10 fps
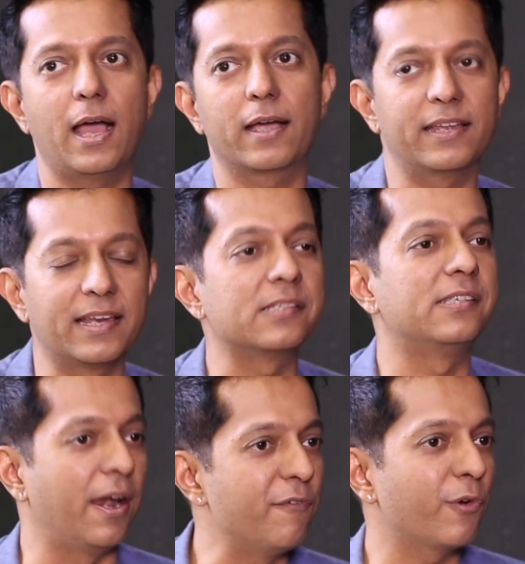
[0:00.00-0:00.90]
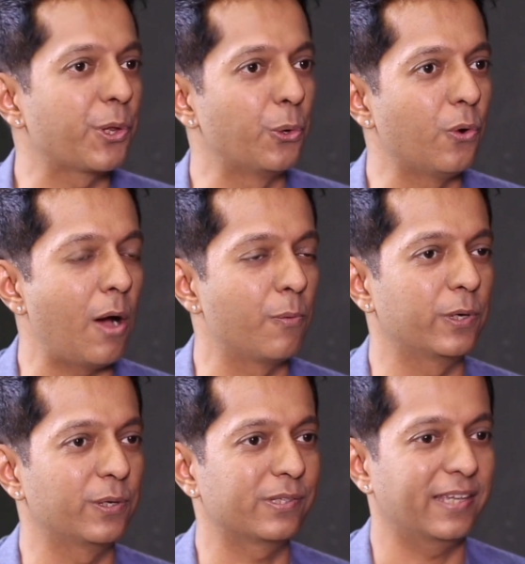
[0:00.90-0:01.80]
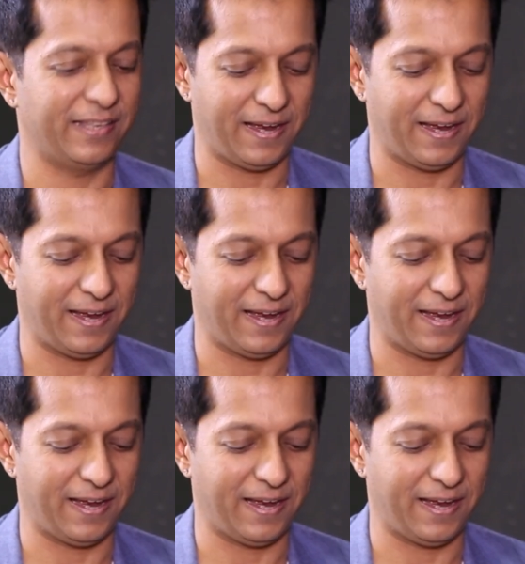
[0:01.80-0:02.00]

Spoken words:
Nagin has done for you, how would you say